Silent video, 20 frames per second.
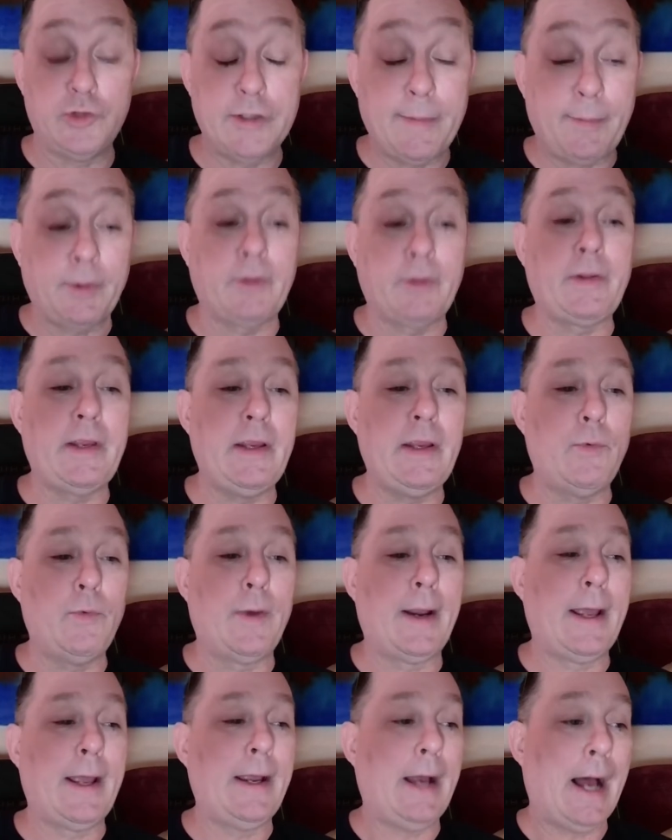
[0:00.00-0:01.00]
Typically,
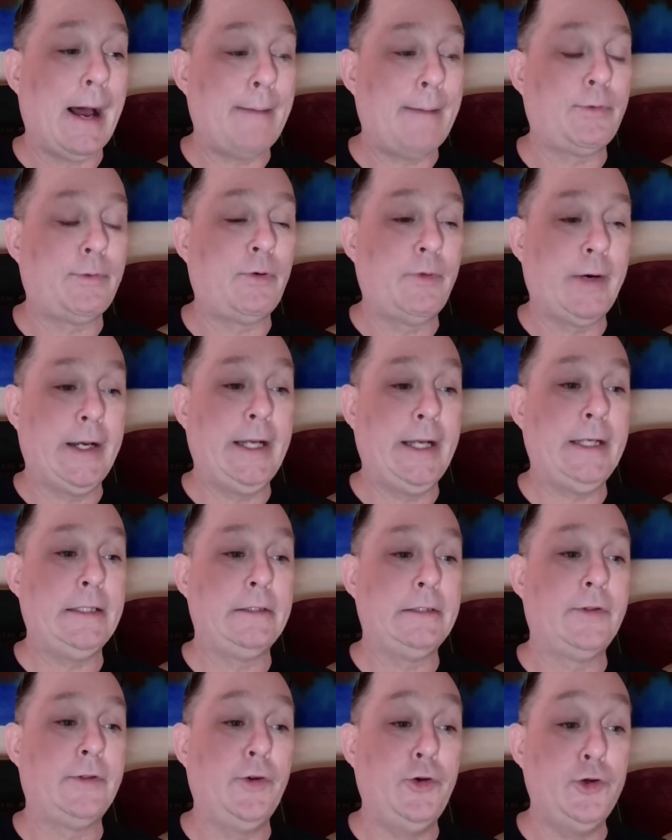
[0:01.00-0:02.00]
when I operate
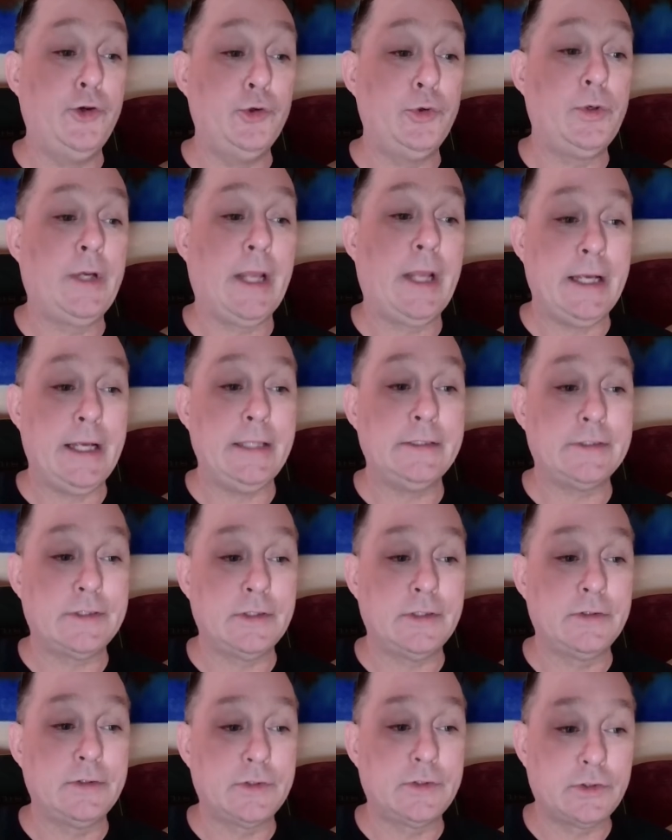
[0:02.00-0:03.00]
the
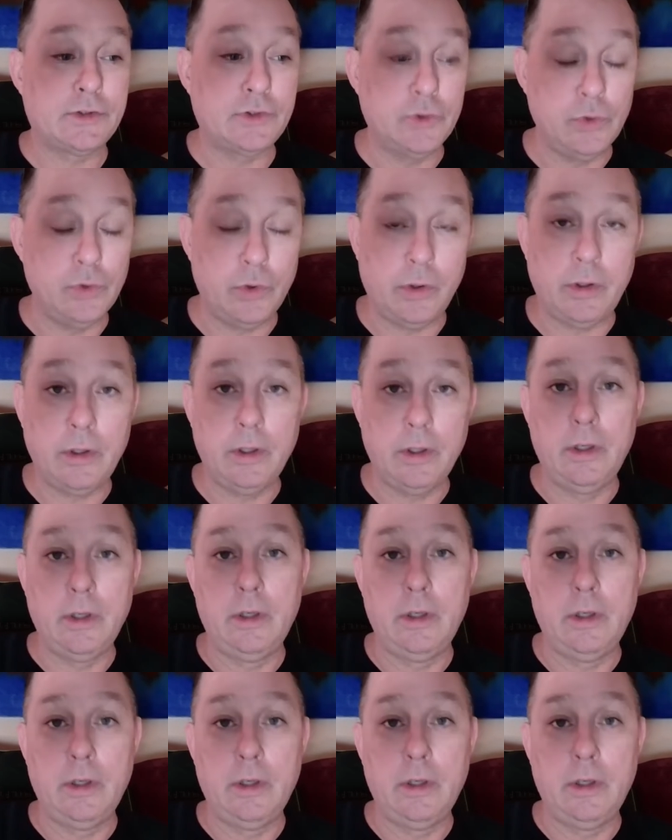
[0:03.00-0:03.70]
Nootcase Souk,